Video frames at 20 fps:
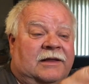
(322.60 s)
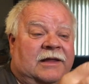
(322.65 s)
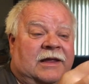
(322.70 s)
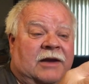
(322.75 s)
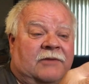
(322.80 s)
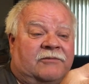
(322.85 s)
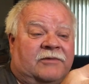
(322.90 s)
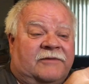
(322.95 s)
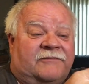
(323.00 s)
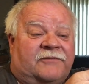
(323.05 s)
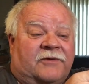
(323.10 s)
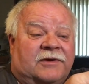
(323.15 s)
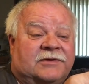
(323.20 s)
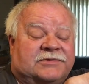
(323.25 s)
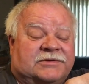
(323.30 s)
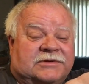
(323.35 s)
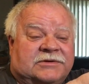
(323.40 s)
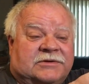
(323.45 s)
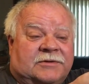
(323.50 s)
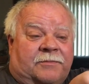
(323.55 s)
it
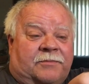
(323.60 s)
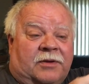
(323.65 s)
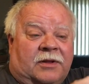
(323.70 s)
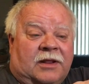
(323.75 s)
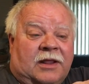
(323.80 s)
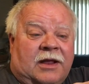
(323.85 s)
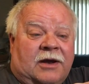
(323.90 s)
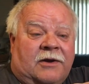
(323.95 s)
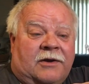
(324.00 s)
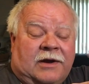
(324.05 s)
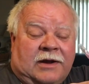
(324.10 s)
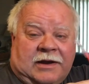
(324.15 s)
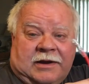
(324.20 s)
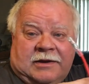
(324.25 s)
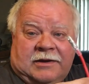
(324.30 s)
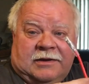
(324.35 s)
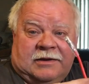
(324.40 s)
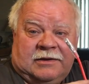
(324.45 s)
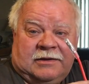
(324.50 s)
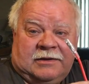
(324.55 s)
reverses the polarity
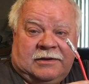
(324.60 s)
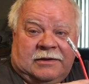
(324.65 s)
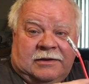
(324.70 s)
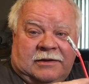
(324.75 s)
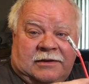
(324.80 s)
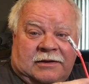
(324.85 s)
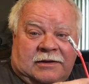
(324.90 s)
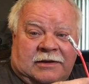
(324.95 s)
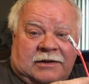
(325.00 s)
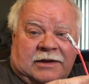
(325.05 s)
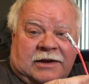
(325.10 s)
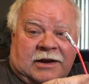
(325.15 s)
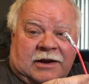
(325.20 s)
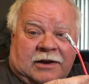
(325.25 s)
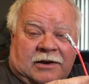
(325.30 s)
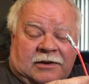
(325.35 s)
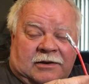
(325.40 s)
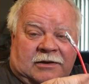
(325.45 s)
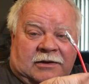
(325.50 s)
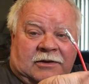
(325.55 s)

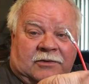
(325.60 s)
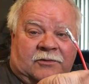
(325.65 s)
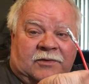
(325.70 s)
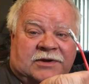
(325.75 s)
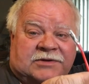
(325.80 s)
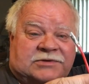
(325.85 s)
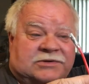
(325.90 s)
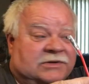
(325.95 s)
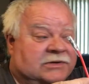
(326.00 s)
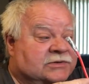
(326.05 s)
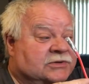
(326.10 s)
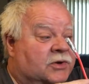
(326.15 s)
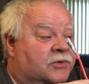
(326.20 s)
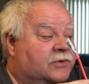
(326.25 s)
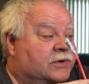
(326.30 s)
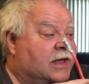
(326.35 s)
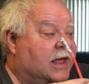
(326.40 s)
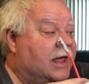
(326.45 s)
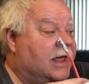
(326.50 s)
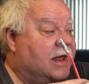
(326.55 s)
here, which it's
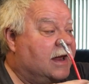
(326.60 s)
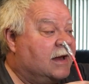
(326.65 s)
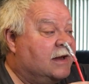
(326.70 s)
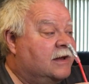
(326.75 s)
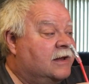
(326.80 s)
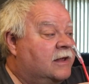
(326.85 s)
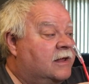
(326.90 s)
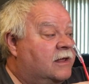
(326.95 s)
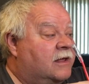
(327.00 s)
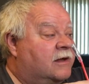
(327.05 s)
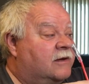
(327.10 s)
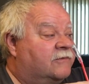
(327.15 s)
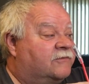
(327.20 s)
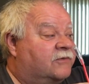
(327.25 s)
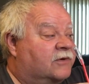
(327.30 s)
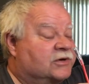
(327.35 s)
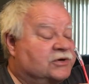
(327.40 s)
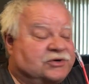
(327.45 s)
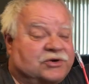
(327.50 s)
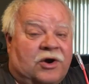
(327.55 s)
okay
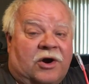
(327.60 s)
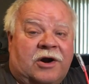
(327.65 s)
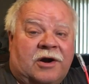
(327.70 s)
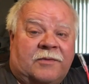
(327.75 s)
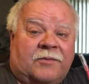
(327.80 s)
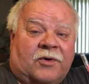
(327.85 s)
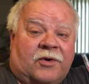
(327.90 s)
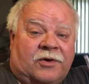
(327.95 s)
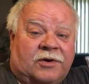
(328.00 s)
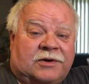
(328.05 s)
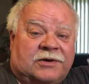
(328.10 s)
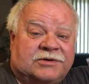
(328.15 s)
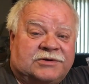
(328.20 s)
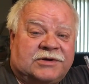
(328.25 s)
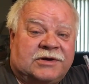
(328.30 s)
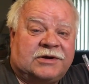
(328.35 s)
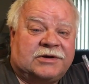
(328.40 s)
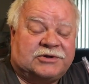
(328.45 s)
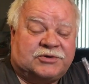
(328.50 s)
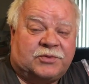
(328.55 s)
for a starter motor because
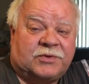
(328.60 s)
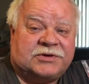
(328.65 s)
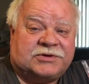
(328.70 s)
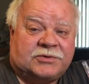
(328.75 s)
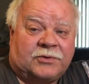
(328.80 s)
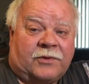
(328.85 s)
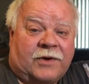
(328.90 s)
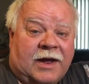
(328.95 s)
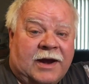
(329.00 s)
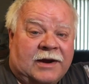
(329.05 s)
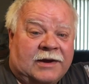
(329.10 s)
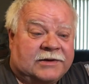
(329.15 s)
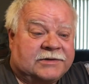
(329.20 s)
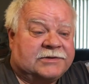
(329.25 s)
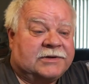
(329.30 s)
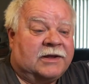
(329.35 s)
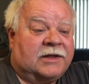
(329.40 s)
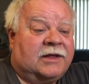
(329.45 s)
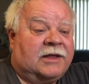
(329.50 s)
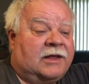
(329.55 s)
you just switch the wires.
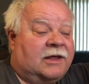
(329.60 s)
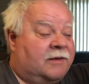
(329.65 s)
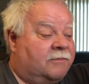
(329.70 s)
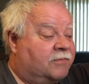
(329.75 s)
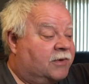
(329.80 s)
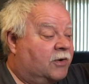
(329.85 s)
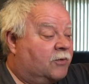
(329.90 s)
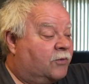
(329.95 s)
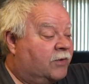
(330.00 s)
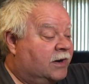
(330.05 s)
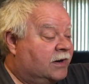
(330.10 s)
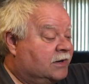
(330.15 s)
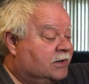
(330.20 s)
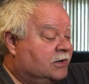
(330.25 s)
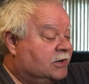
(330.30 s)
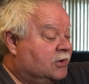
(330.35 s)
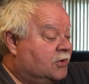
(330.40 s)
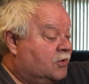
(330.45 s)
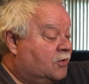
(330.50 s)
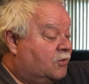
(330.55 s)
But when
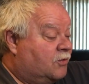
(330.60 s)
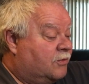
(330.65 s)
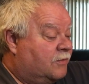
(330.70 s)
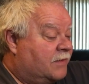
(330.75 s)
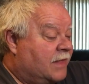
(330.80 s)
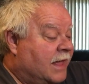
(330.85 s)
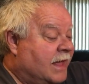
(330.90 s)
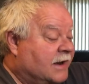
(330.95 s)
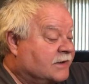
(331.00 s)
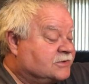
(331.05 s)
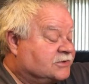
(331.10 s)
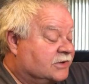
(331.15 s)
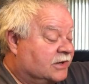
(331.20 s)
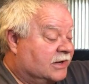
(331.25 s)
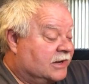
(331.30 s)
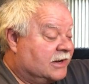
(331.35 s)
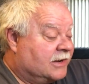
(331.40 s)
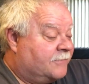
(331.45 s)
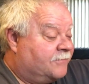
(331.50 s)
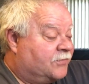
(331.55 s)
you
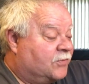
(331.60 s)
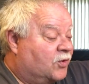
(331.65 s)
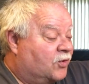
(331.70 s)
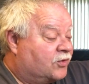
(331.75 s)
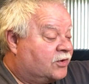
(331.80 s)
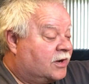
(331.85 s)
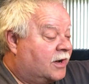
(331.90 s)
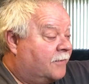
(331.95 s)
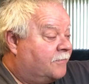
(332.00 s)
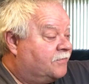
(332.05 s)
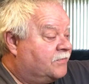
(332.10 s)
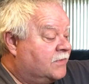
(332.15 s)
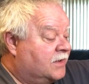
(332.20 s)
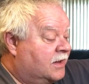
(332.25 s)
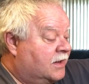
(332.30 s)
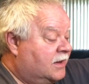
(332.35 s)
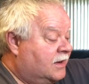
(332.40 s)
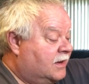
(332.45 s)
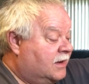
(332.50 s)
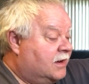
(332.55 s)
actually hook up
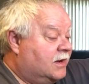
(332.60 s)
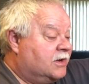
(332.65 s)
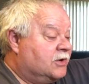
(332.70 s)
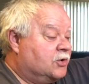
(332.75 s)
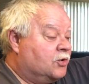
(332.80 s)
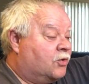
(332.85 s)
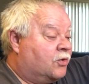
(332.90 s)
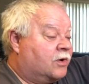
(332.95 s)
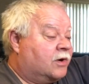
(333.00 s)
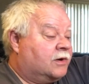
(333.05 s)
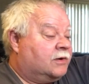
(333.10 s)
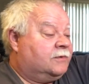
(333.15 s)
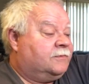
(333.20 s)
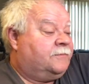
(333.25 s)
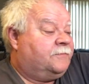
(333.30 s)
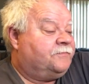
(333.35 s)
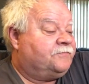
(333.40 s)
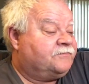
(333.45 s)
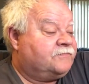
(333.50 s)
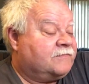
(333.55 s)
your
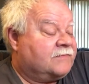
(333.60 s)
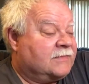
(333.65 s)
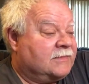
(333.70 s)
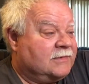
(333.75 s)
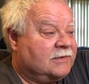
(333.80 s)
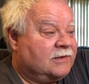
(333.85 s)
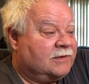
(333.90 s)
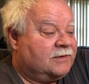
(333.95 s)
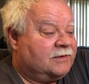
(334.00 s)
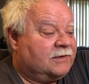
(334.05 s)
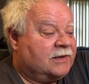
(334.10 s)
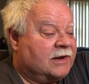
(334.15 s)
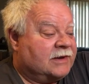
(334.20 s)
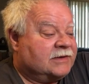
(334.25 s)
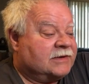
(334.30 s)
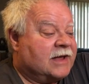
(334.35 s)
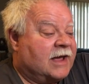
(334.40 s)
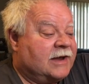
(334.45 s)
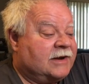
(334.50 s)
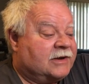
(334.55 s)

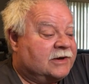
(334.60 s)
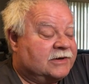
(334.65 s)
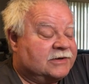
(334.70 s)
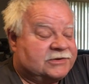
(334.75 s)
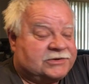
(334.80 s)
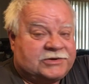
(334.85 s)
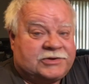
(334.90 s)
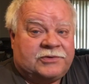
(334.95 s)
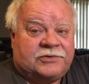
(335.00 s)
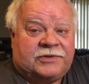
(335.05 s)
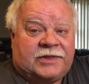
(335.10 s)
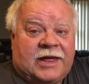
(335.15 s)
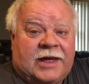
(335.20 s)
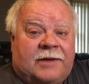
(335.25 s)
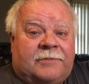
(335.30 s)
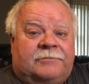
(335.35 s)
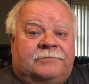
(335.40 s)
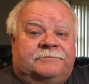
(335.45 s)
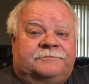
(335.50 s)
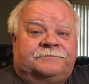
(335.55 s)
igniters to
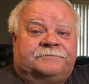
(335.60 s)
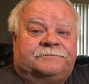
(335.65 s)
them,